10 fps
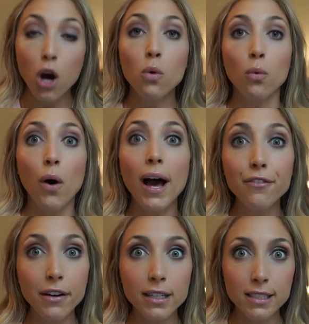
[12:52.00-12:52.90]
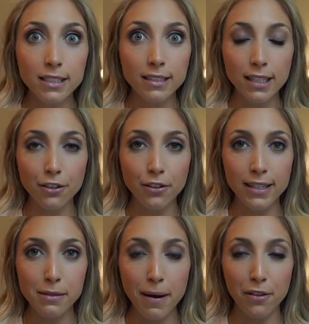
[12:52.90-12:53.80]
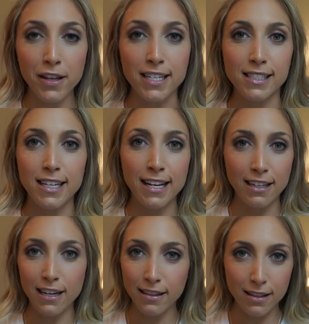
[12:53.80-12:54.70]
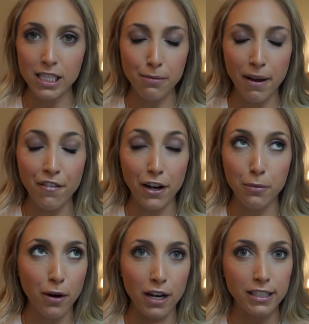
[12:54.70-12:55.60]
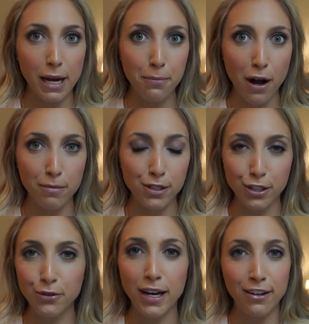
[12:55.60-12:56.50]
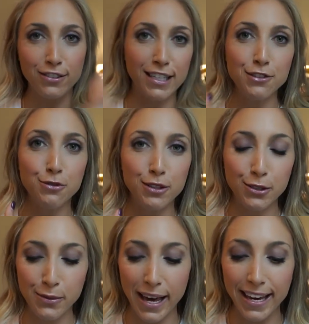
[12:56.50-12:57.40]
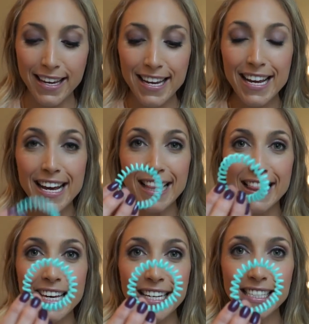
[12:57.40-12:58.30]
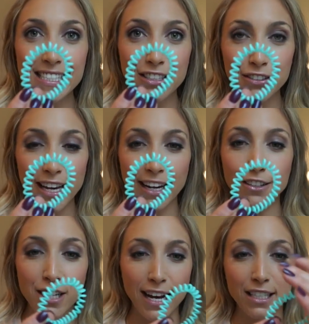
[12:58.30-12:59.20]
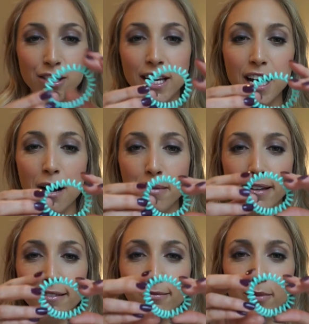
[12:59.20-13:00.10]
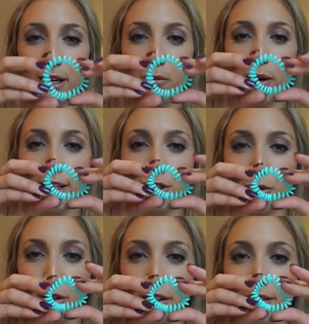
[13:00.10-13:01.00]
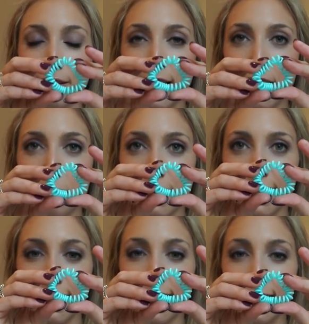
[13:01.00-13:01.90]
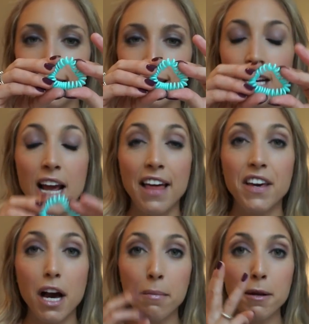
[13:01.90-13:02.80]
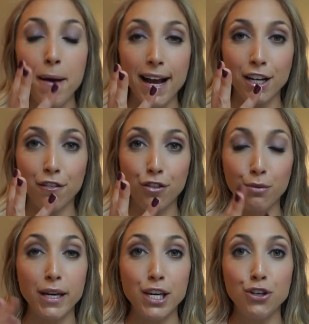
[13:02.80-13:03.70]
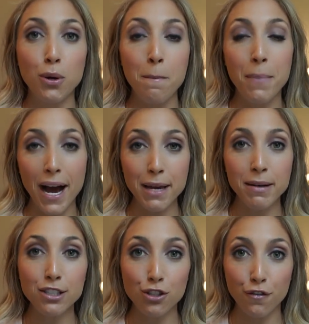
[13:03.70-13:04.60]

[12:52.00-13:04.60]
oh, I forgot to tell you guys about this. And this is my final product, I promise you, and I'll send you on your way. These little hair ties, they come in like way shorter. They come like this, and they come in a packet of three. You can buy them at